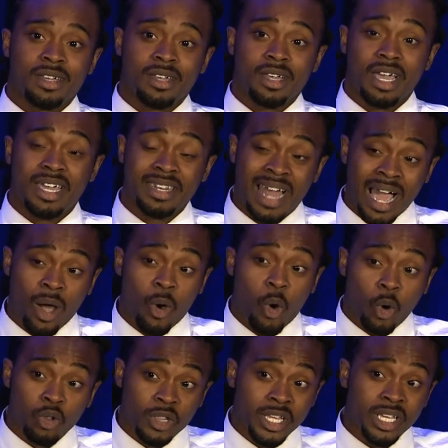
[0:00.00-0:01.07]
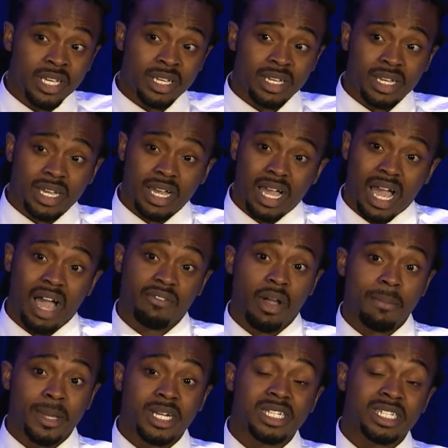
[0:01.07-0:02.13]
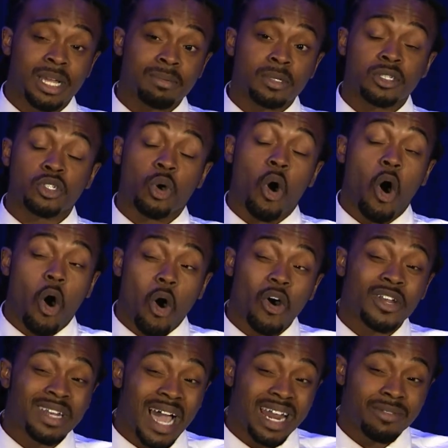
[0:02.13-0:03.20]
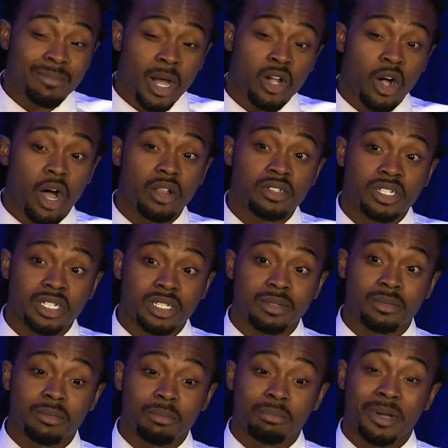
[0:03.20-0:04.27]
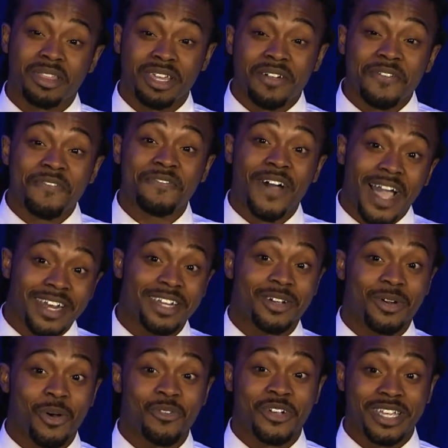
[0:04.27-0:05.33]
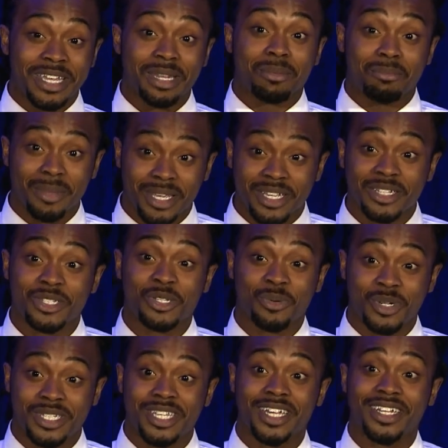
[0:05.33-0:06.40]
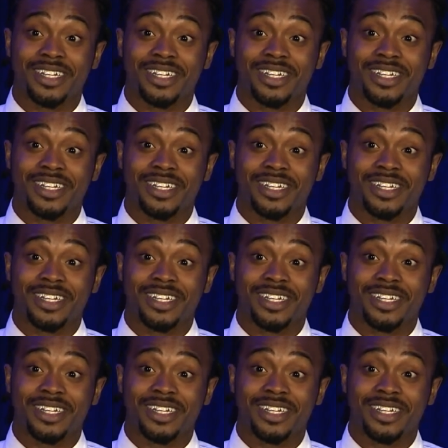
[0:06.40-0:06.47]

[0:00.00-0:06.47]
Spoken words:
And not only have I been accepted to all 9 of my colleges, but they're fighting over getting me to attend.